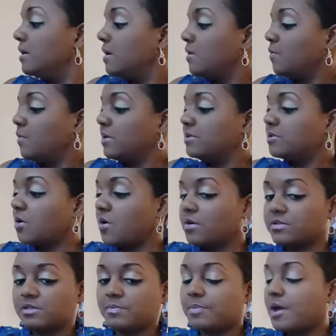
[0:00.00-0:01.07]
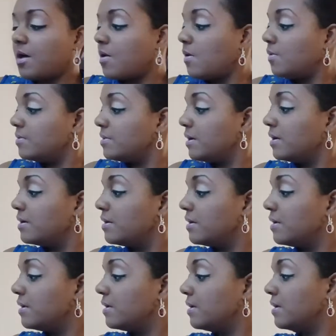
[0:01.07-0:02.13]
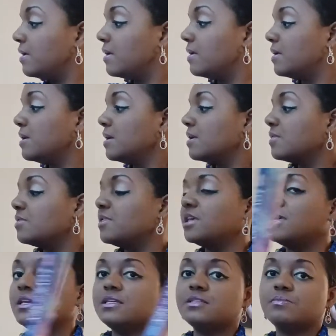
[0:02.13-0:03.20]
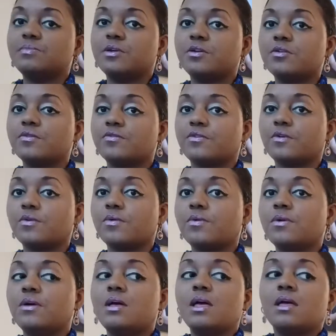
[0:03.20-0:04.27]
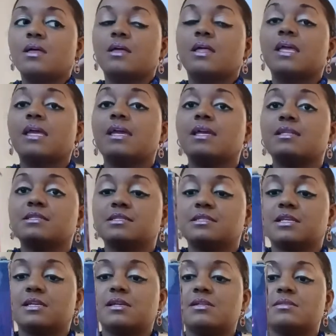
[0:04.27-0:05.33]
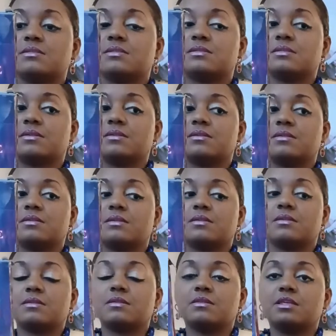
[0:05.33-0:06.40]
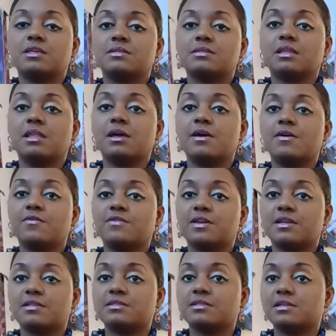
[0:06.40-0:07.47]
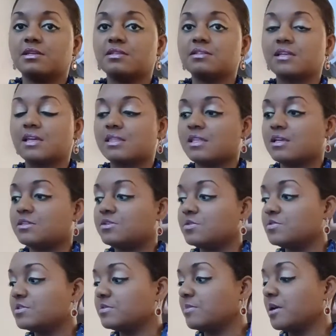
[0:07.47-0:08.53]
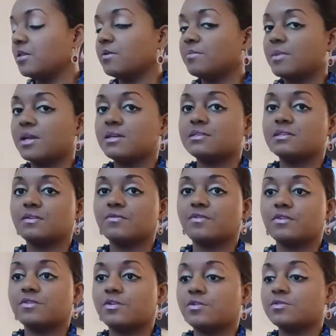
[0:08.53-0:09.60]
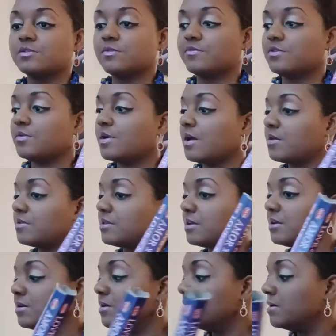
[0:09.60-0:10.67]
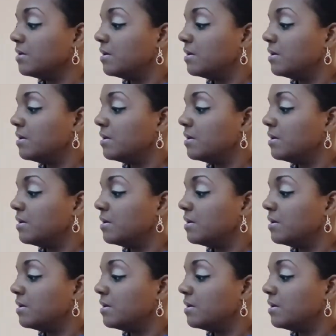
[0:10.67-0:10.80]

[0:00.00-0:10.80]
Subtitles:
We talked about these beautiful incense these love incense, and they do smell amazing for those of you out there.